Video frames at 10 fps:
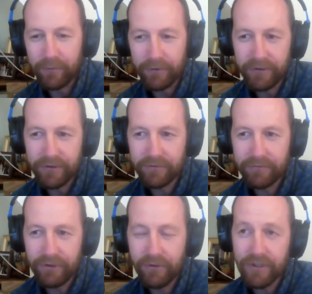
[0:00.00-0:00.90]
But
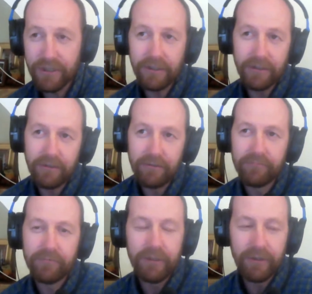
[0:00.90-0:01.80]
usually,
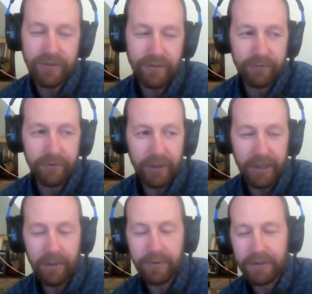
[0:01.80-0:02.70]
something might
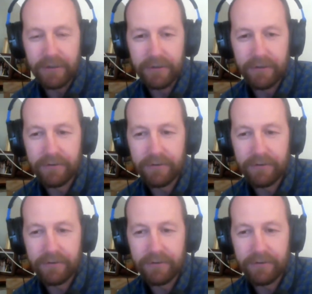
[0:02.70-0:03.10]
happen.